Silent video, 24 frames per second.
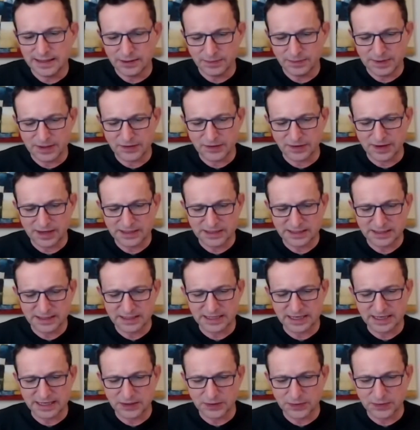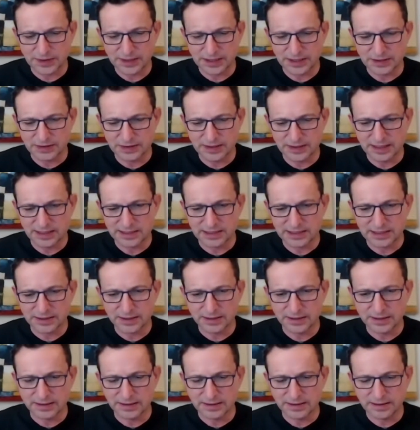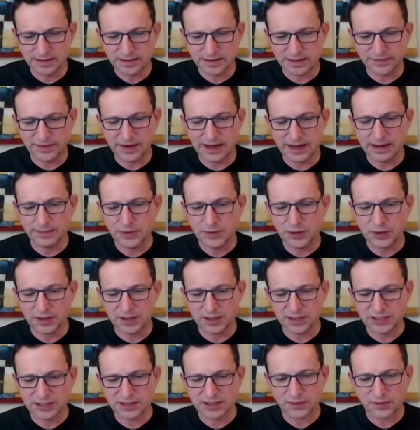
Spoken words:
would be crazy to say that we don't need to develop knowledge.